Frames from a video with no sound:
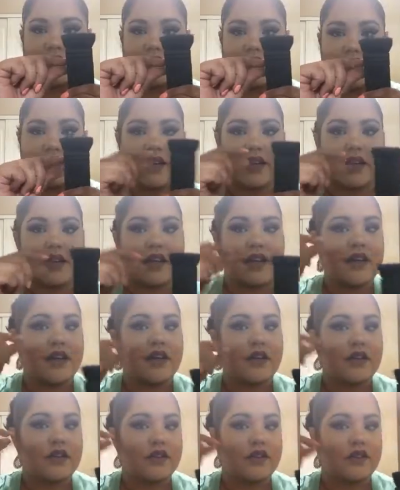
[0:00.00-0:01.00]
stick,
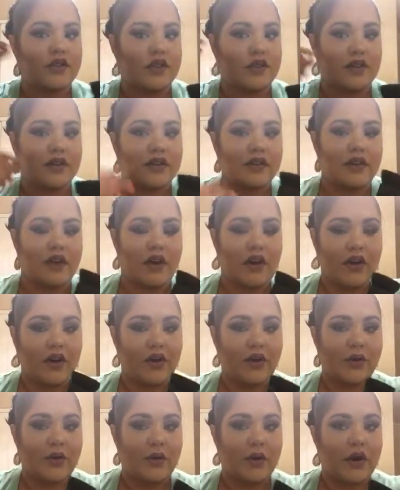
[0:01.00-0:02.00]
so it's
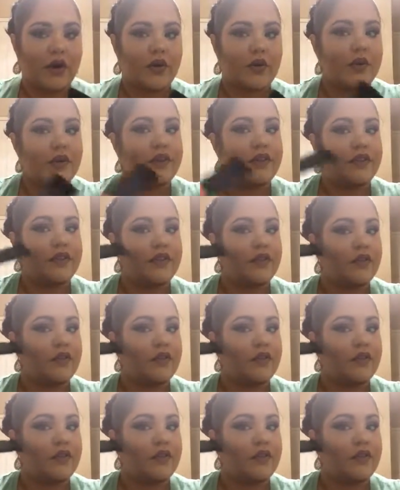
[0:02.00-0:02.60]
harder to work with.